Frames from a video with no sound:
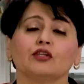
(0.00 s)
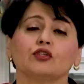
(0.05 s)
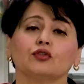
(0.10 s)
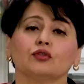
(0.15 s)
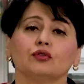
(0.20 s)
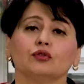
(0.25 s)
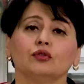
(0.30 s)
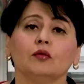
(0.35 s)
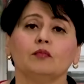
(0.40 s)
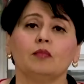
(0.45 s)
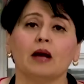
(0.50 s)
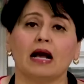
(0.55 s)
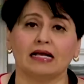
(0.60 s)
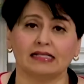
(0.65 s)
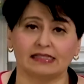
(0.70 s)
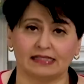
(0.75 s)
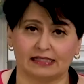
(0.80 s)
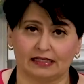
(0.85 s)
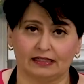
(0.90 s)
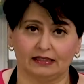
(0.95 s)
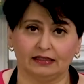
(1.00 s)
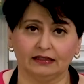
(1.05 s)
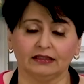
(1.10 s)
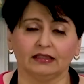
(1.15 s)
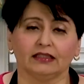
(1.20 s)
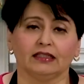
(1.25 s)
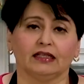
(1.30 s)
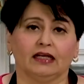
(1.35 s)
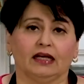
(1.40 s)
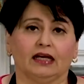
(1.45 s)
do pasta,
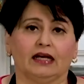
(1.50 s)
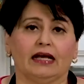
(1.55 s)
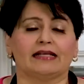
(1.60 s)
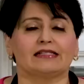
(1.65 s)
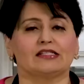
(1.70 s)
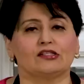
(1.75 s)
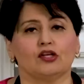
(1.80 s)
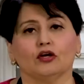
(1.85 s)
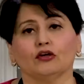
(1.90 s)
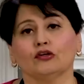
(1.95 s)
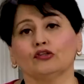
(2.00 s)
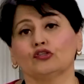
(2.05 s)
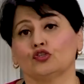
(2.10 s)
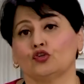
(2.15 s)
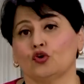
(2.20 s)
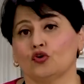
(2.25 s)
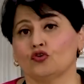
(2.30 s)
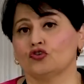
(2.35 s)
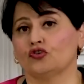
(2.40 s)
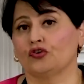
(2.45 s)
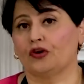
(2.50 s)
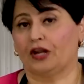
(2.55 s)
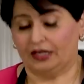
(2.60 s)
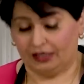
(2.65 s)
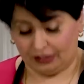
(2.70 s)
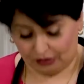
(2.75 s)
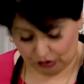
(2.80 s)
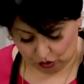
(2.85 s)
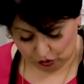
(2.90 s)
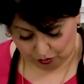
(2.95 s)
as long as you don't drain
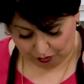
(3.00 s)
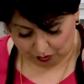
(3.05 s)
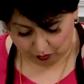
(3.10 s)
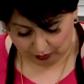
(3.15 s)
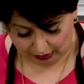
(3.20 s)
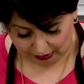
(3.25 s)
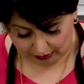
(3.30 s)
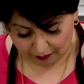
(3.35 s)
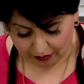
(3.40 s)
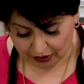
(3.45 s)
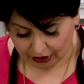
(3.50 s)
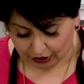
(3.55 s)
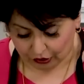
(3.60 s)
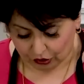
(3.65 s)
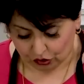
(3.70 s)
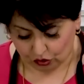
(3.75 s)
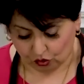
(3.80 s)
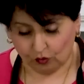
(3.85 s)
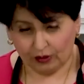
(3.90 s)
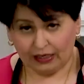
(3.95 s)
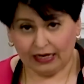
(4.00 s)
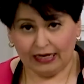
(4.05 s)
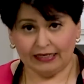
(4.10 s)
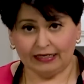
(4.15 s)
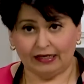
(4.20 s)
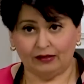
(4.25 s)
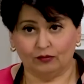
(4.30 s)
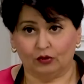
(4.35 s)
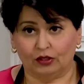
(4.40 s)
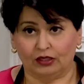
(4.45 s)
it super well. So what I
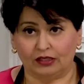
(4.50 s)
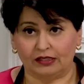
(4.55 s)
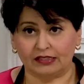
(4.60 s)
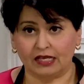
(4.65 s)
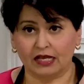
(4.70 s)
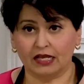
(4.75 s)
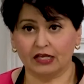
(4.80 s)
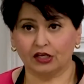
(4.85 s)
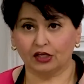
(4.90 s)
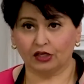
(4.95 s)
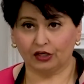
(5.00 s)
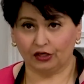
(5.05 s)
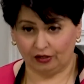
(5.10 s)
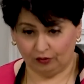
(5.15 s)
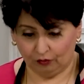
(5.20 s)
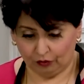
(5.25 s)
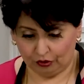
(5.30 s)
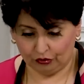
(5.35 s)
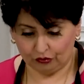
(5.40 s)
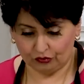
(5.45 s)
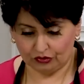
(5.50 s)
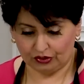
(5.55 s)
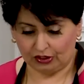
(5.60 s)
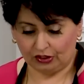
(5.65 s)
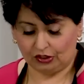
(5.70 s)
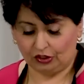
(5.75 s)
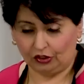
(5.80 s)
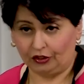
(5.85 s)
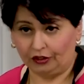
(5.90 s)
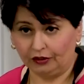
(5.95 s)
did was, here, what you see
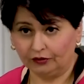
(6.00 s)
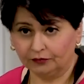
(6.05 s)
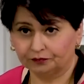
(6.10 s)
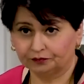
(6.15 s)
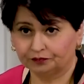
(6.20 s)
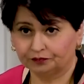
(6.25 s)
here,